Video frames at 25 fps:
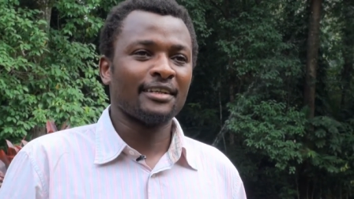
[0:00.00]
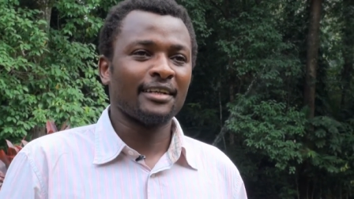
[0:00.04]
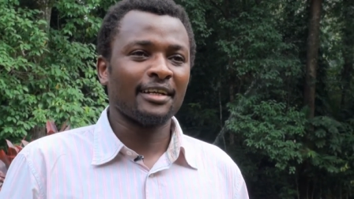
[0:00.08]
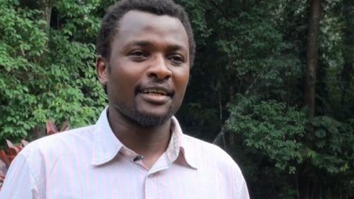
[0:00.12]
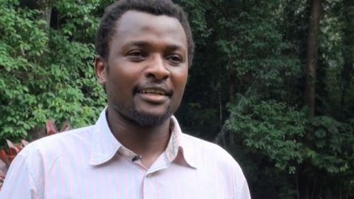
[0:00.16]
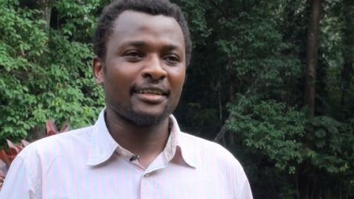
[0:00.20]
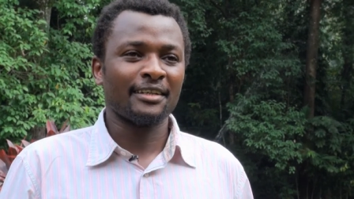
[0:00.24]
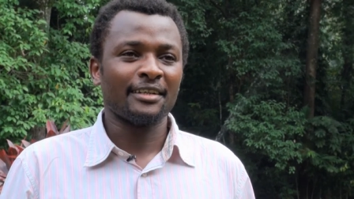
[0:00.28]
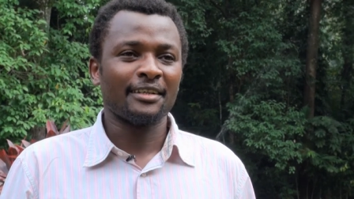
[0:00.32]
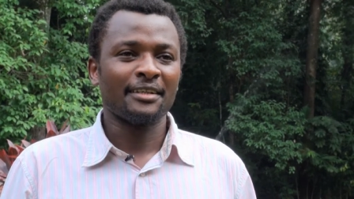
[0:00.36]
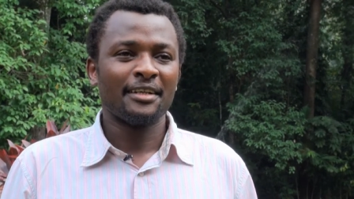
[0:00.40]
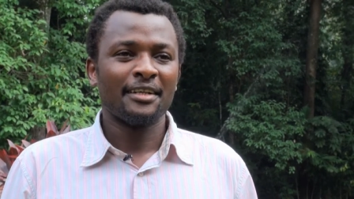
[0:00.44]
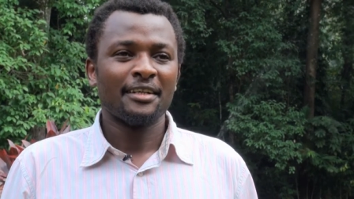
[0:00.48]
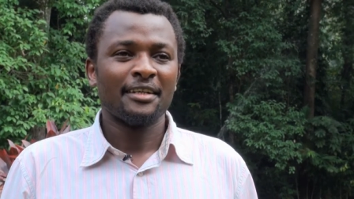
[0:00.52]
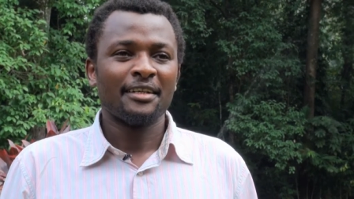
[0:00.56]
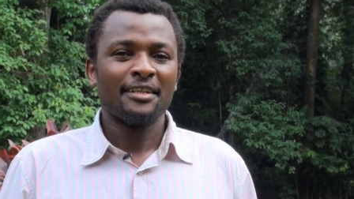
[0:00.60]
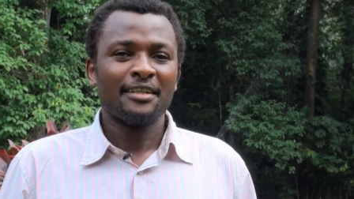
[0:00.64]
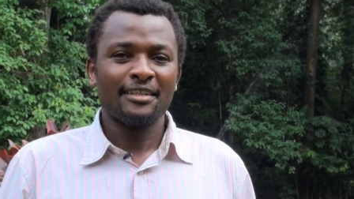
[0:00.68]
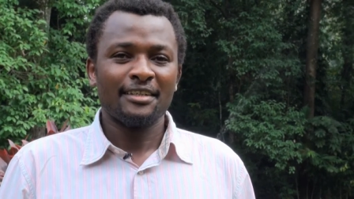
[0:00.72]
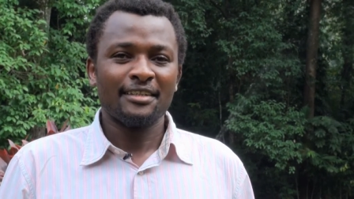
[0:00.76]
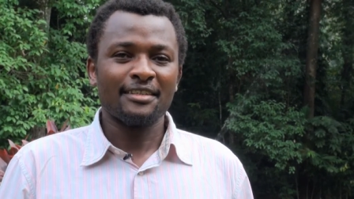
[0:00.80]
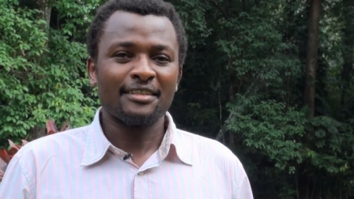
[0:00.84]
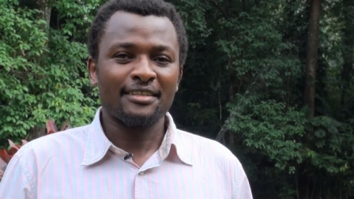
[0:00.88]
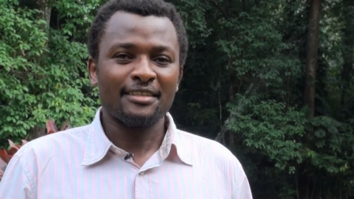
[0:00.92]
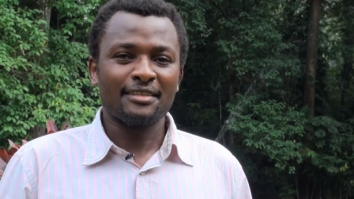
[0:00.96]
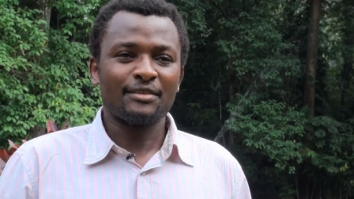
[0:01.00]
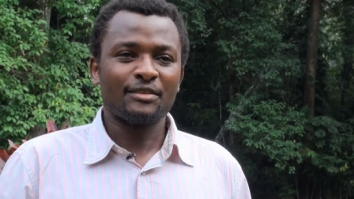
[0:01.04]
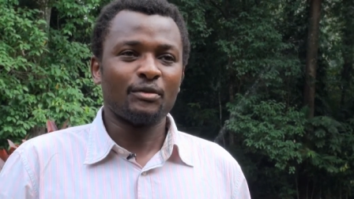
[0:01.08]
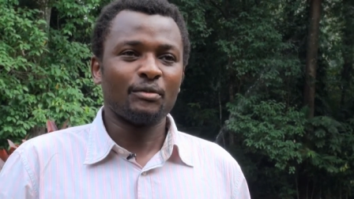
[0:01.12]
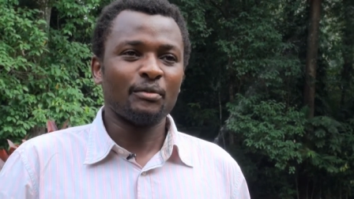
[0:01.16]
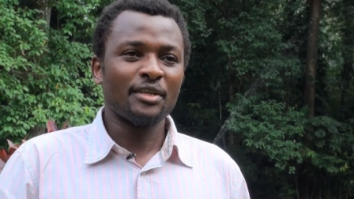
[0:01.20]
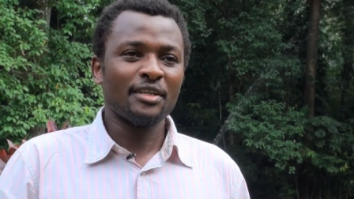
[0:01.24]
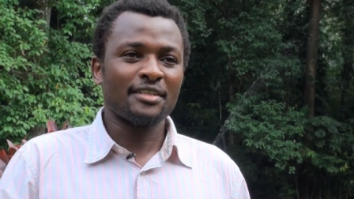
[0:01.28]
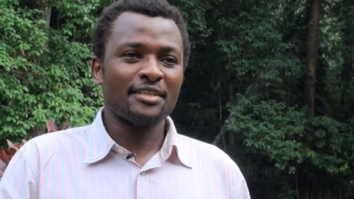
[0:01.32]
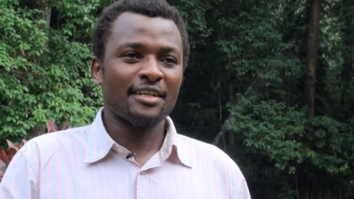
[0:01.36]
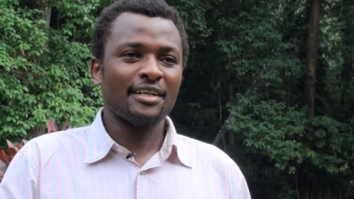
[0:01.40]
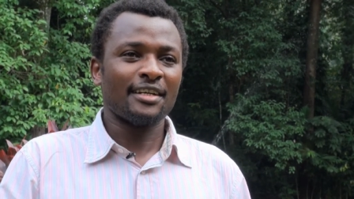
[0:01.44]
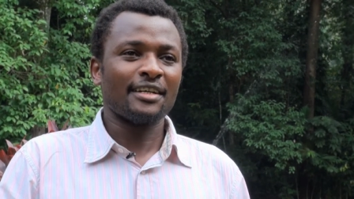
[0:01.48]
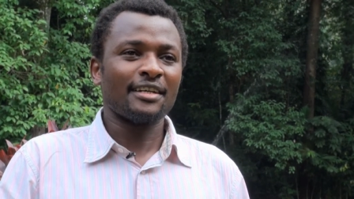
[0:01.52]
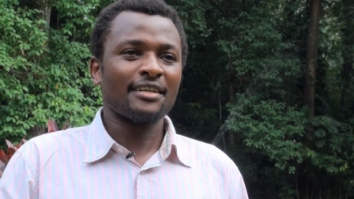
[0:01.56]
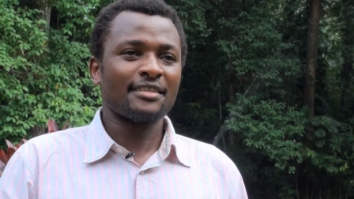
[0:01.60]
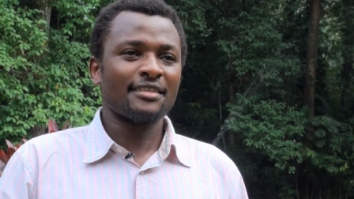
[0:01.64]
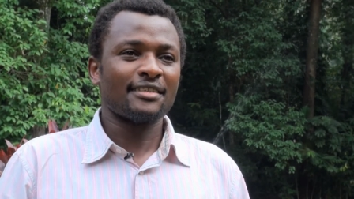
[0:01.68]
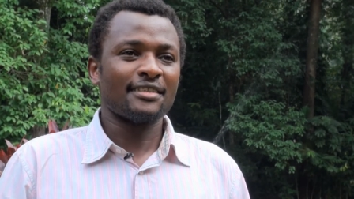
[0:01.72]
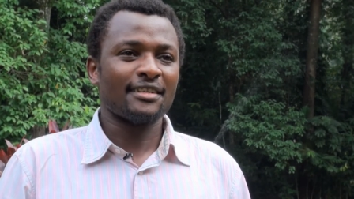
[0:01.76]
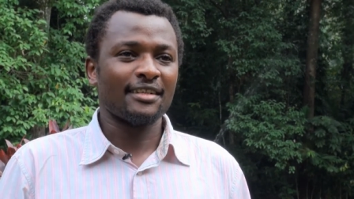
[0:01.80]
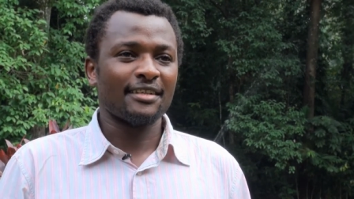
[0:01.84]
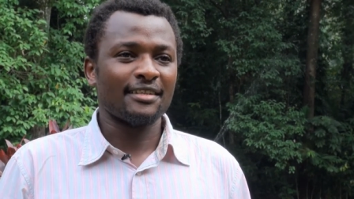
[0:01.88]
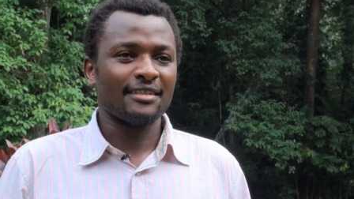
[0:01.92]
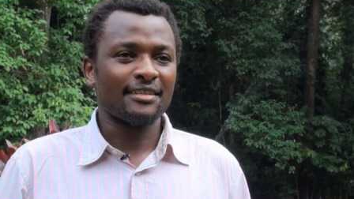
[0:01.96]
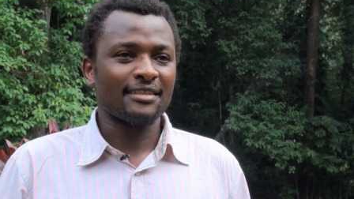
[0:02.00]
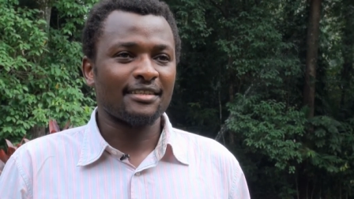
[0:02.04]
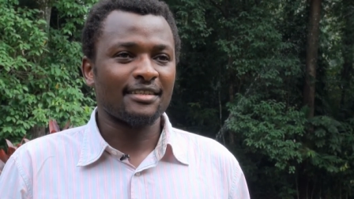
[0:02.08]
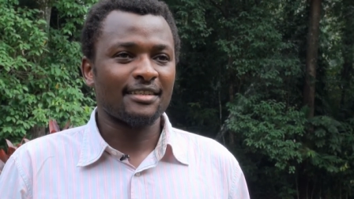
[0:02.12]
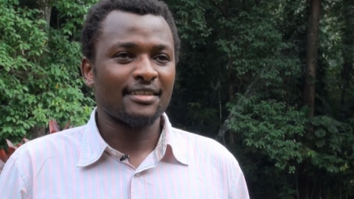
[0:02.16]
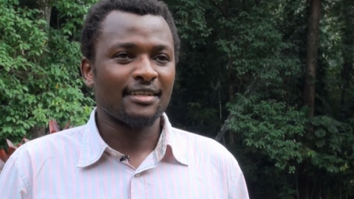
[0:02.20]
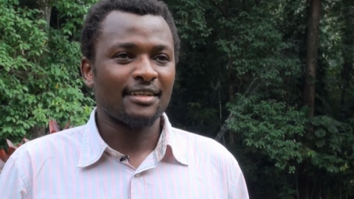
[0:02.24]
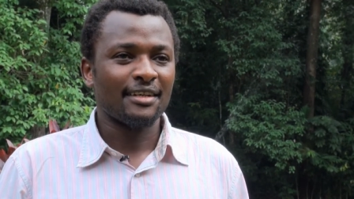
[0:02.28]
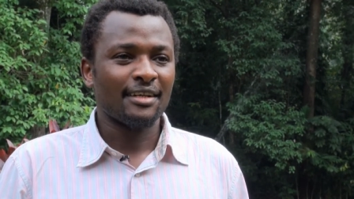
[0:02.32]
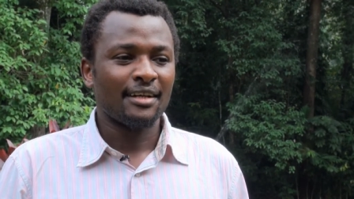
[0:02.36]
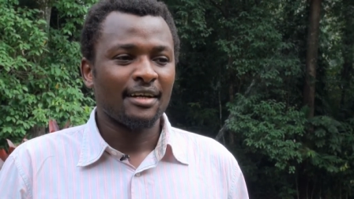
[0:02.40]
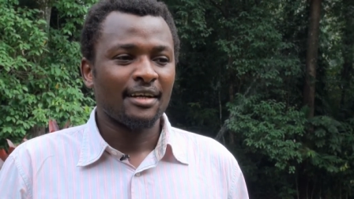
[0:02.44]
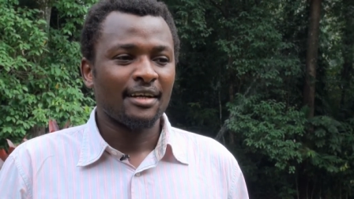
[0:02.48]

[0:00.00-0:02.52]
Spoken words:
Like, it's, to me, it's an exchange.